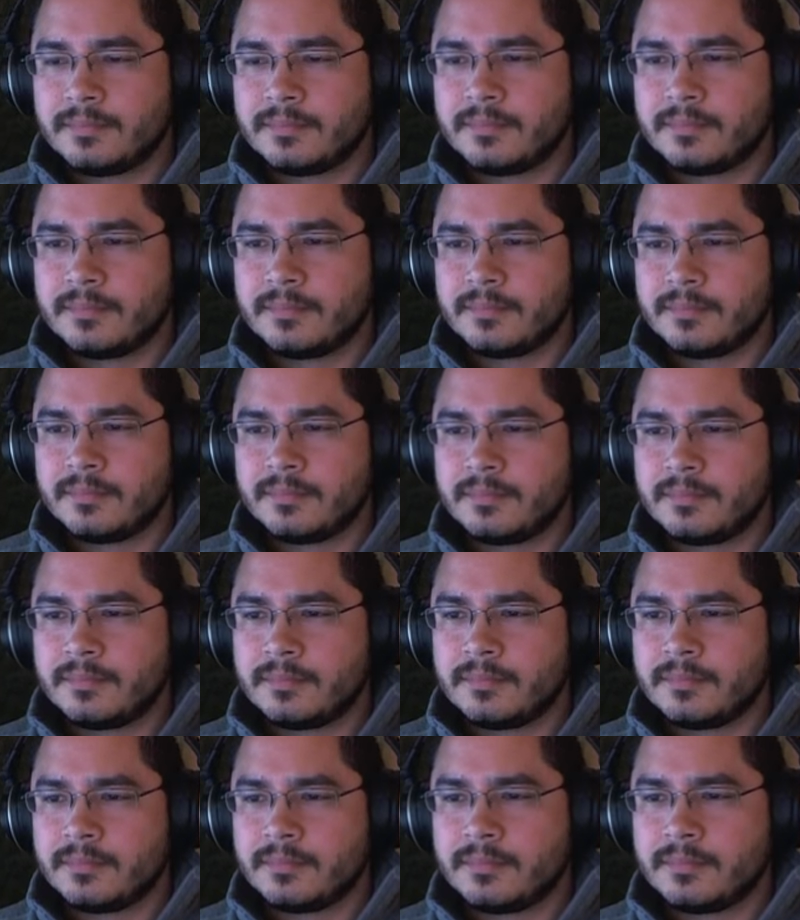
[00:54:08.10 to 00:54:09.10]

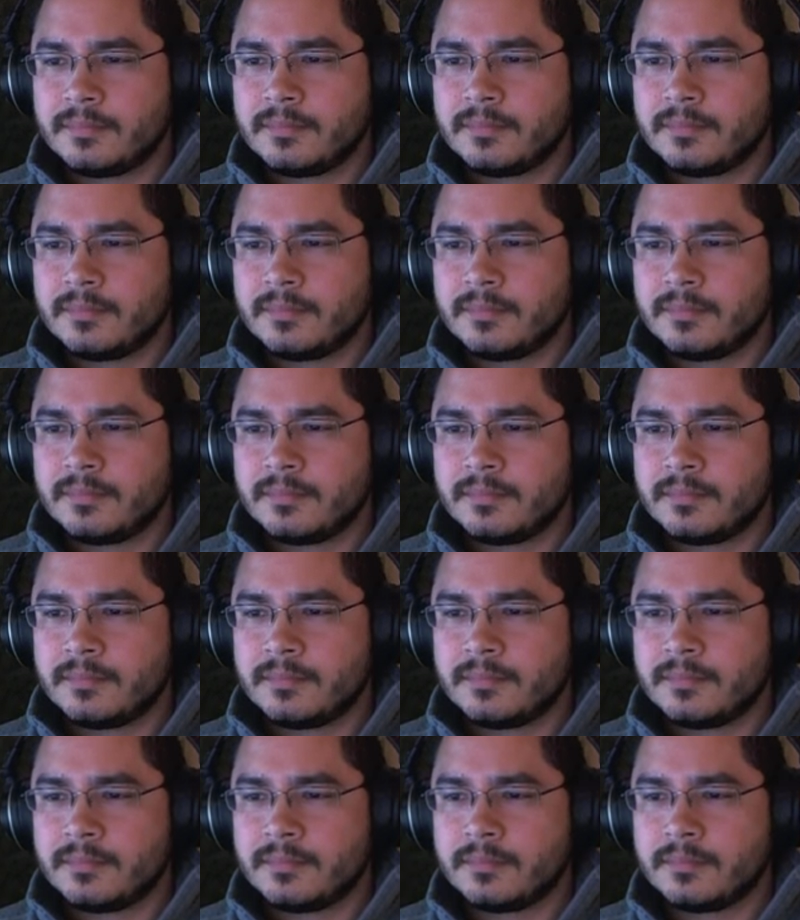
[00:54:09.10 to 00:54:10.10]

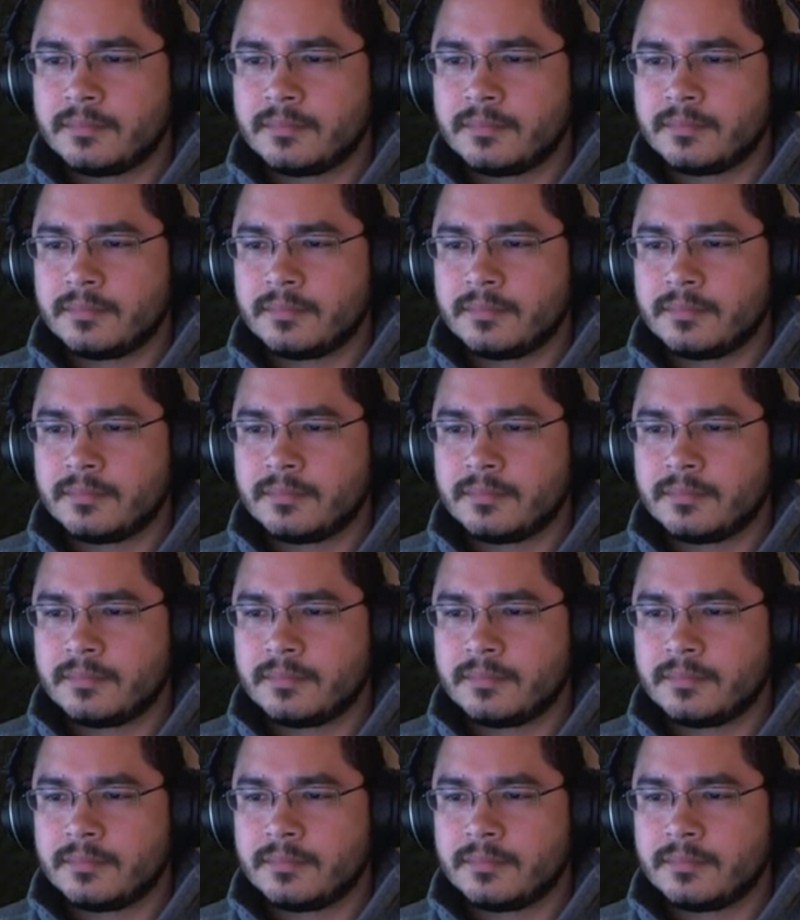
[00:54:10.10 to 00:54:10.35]
The person shown says nothing.